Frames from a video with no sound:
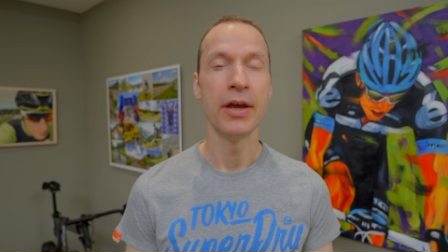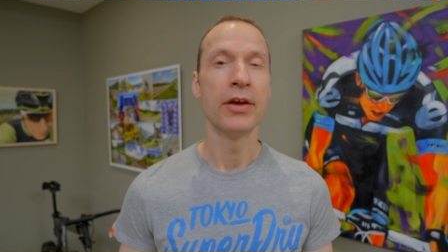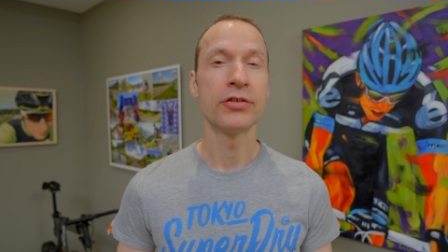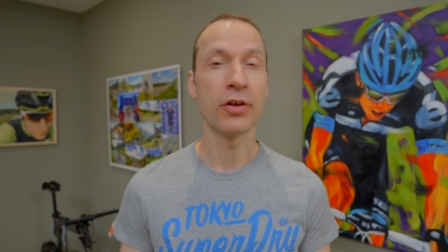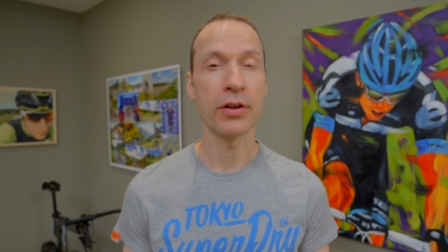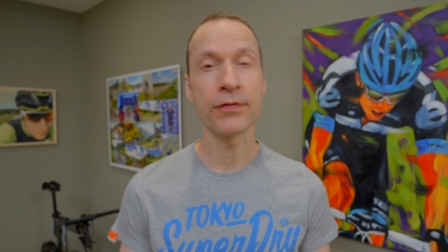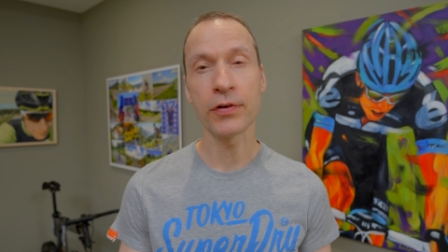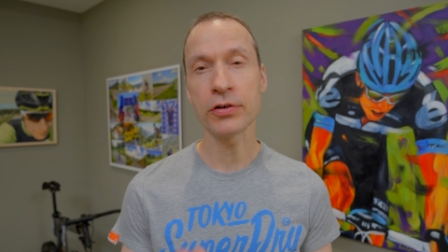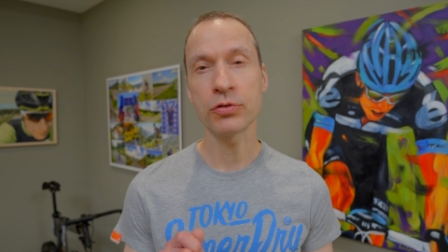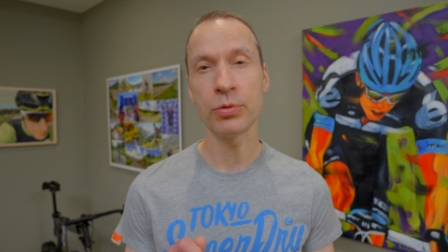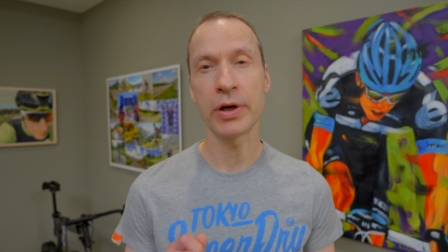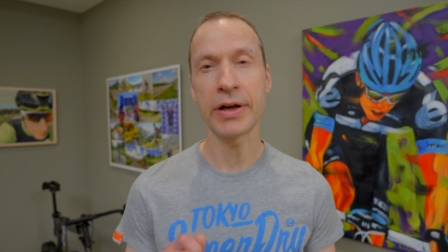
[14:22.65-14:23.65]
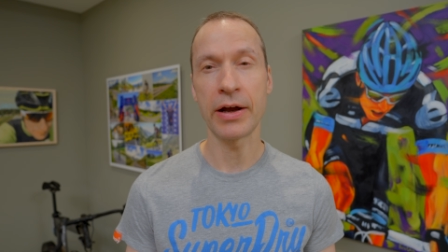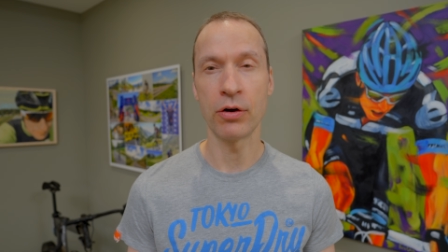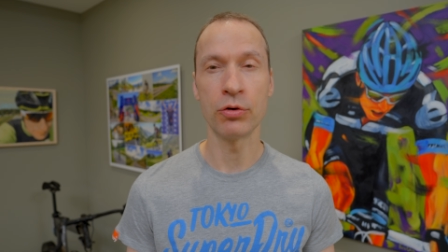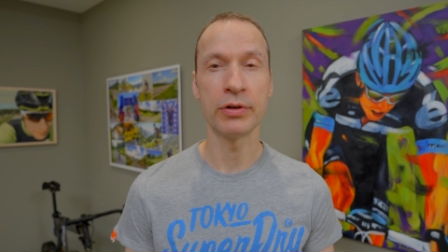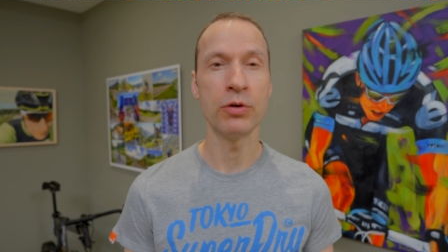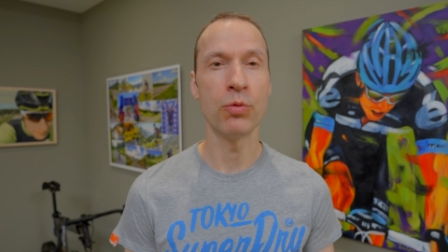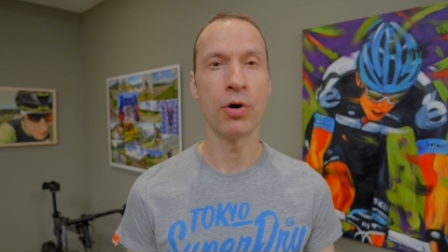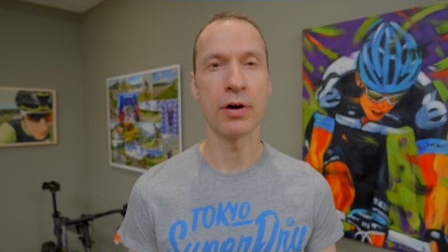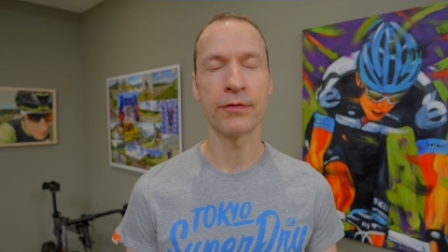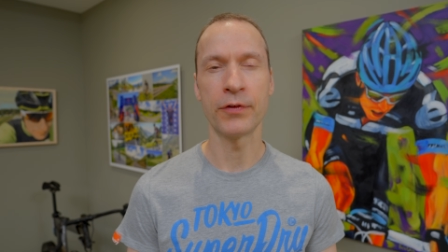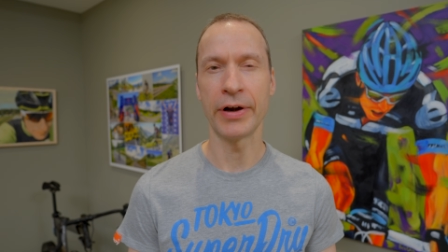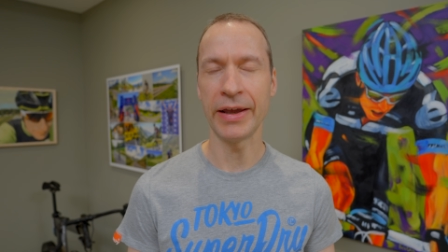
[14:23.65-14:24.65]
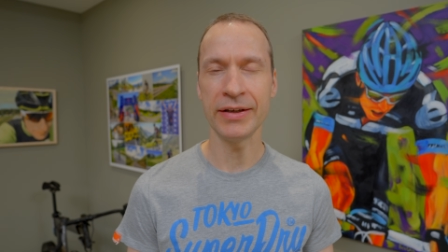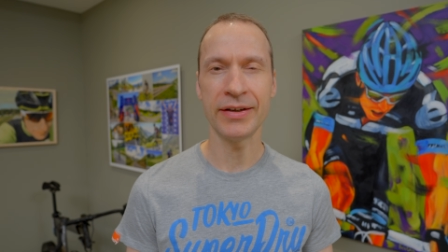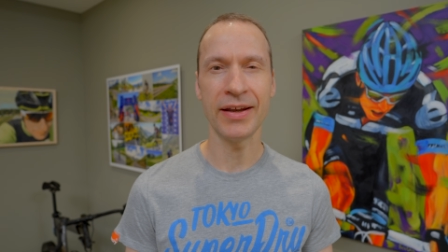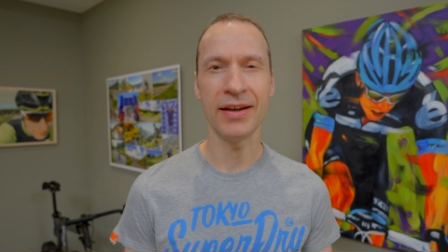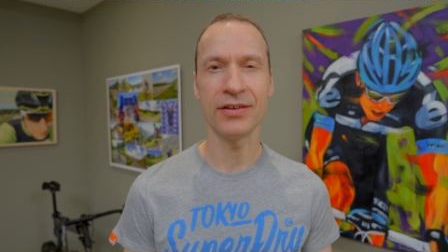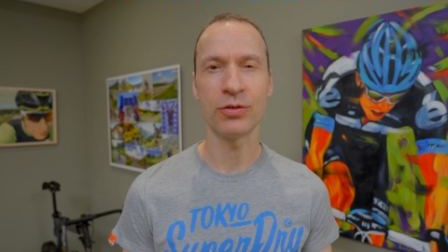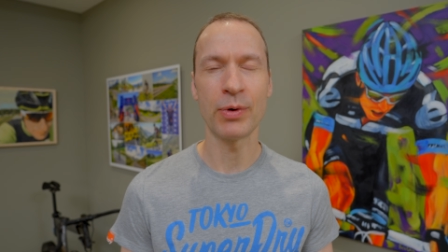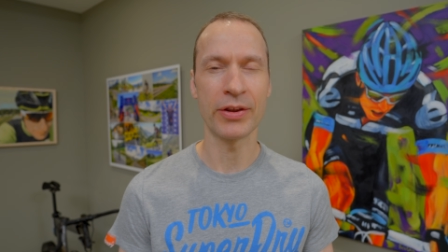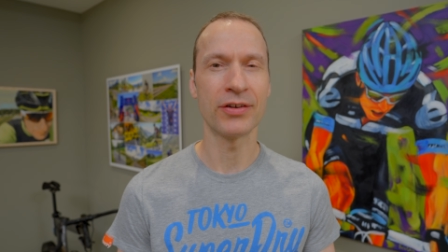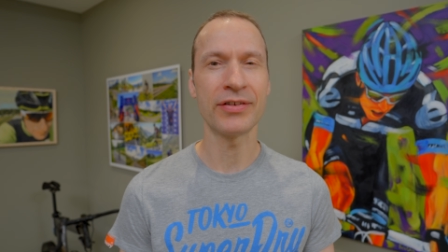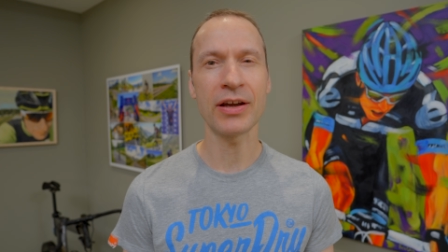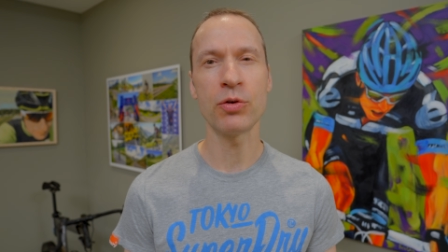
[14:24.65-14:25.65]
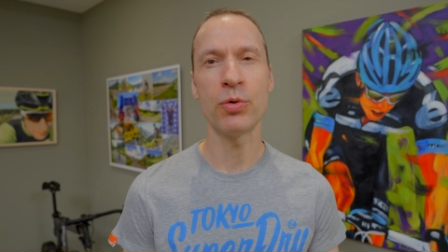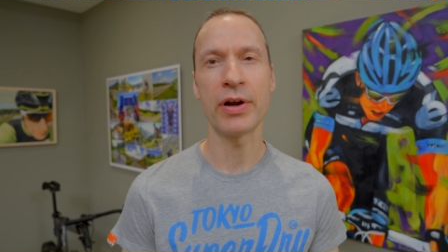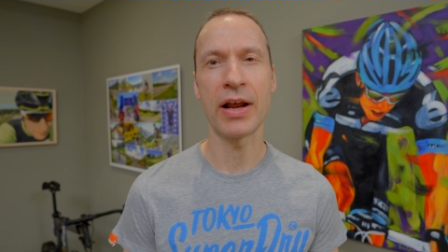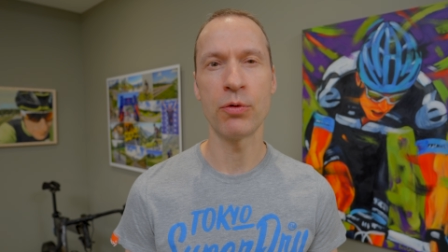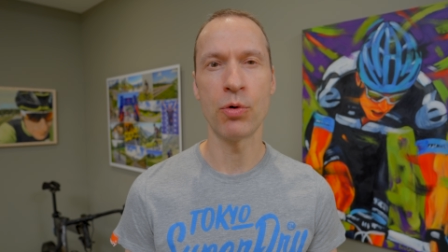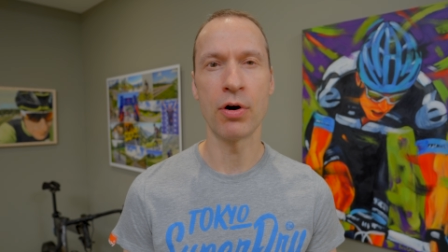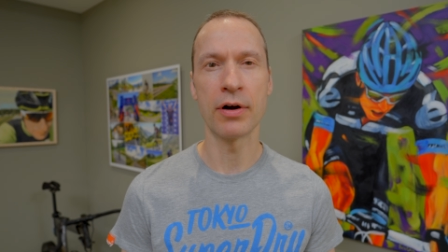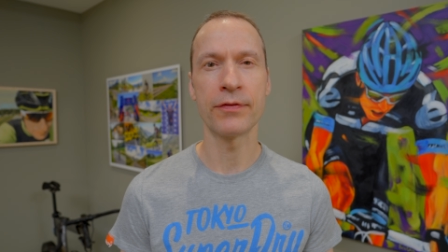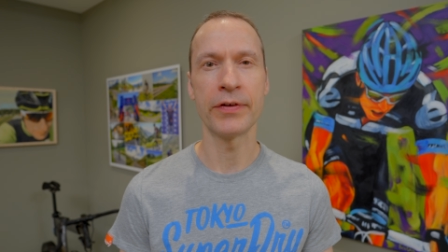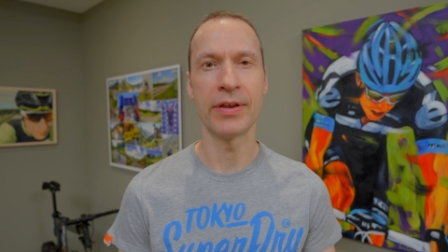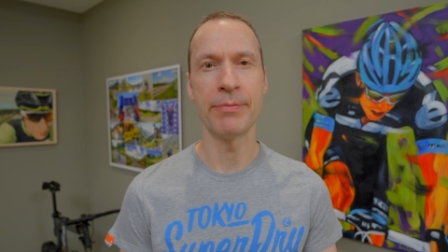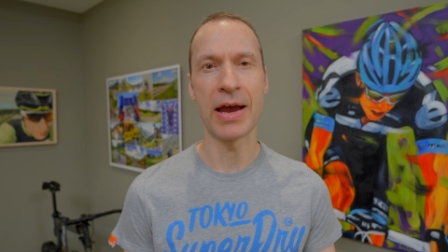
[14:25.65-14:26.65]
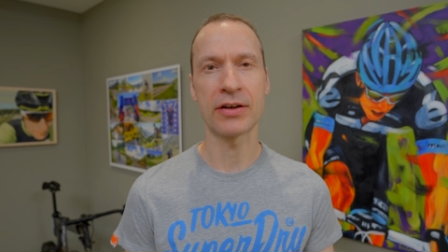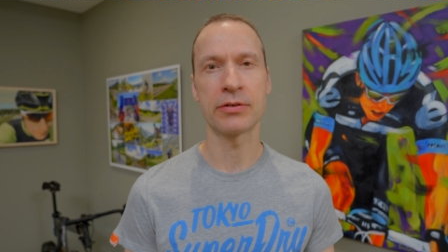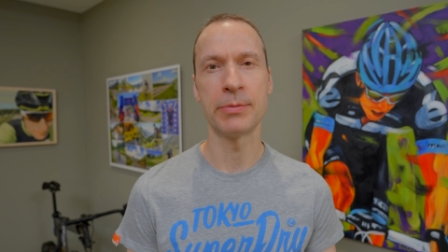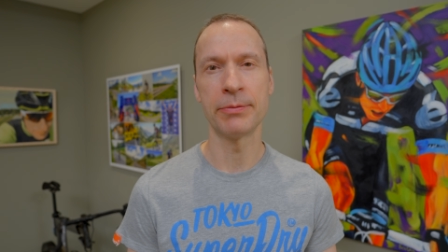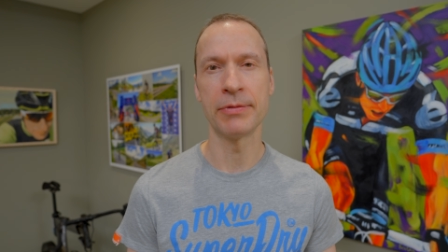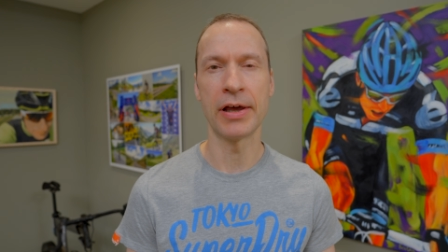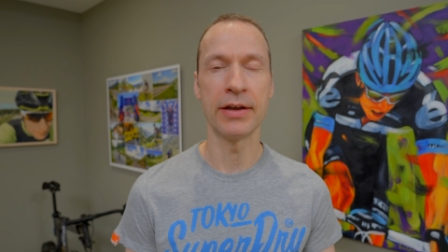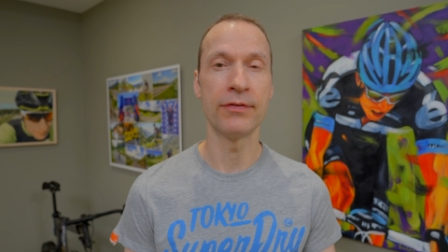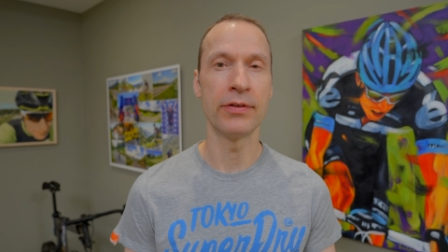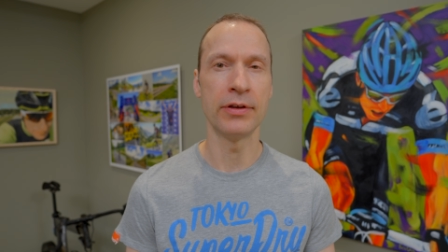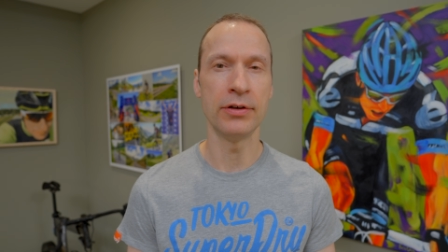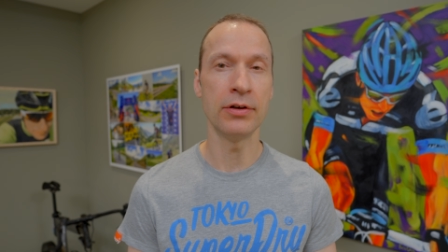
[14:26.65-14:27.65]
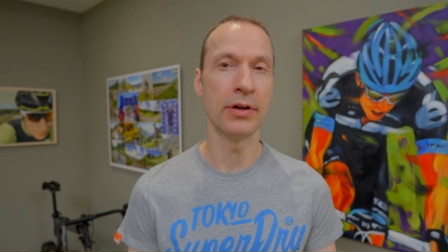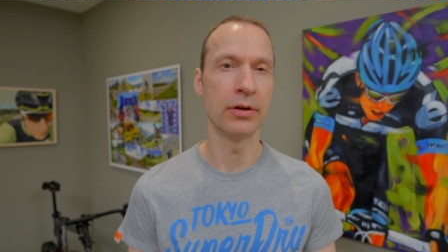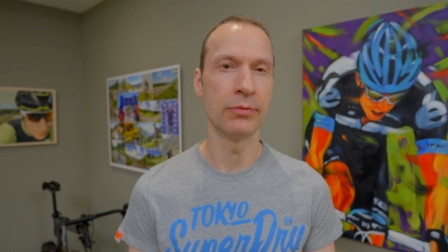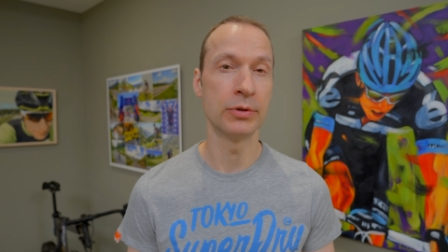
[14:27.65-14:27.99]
So the first one I only wore for 8 days, while the second one I wore for the maximum life of the unit,